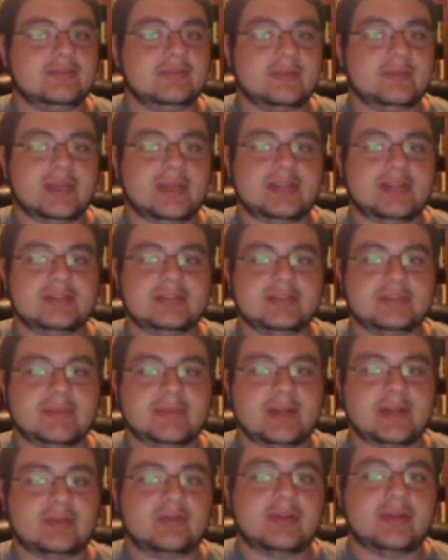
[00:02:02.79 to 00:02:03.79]
information
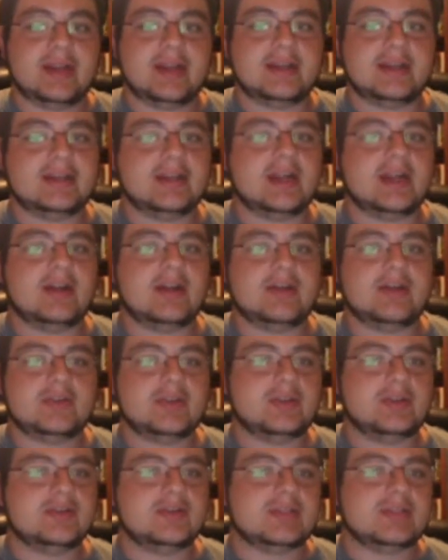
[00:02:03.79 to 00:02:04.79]
about creating
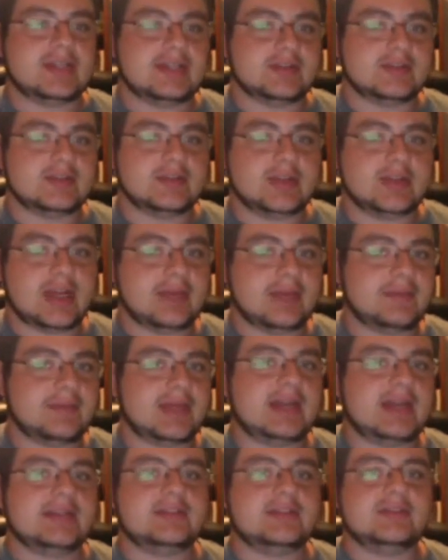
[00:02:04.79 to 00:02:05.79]
characters. It has your Game
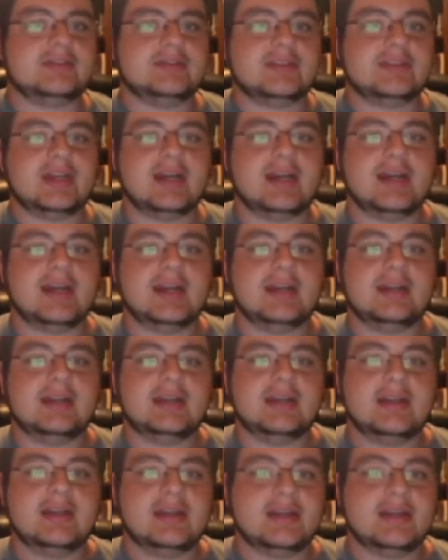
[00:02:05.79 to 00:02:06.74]
Master's Guide.